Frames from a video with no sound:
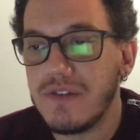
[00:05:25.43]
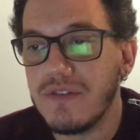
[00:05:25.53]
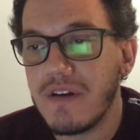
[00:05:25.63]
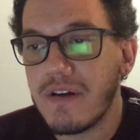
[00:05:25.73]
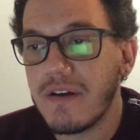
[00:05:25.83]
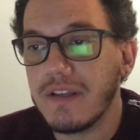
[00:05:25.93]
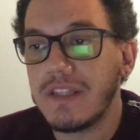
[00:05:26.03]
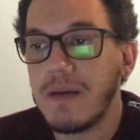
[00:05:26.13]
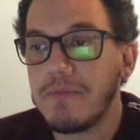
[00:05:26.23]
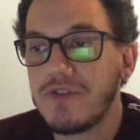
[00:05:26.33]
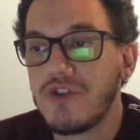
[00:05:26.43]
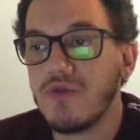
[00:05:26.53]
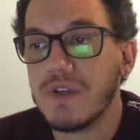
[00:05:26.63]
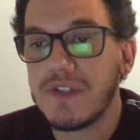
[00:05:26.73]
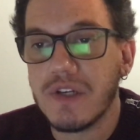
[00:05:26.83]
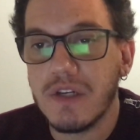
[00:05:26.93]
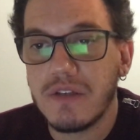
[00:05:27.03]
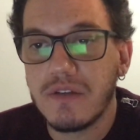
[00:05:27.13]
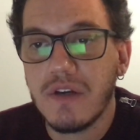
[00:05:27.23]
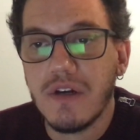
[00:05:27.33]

in their attempts to assert